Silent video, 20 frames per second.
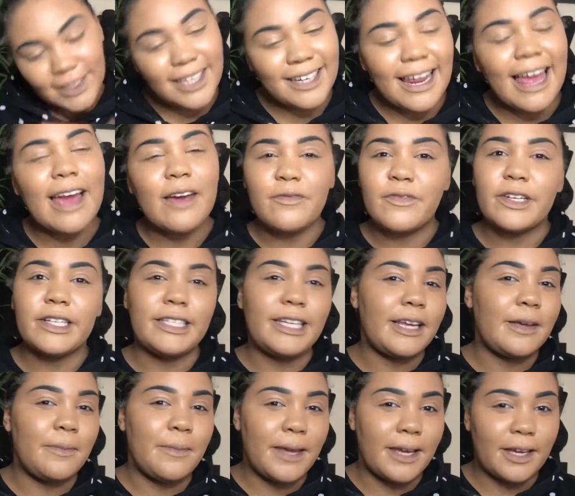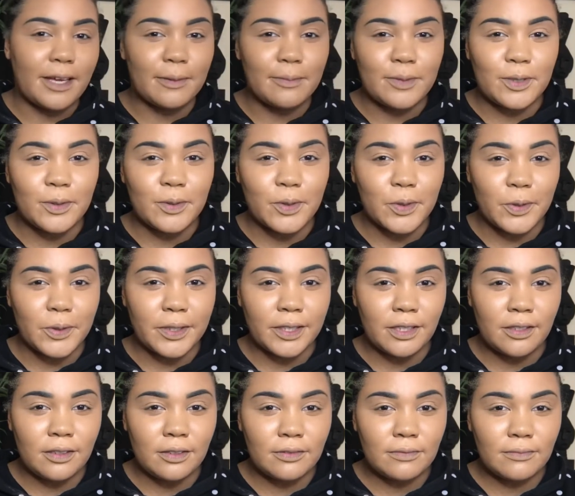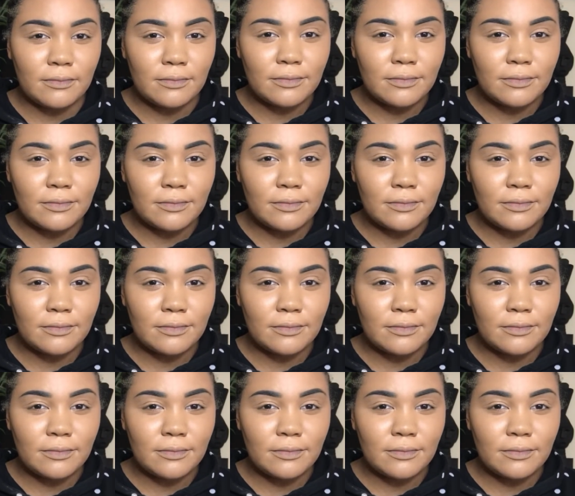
An everyday makeup tutorial.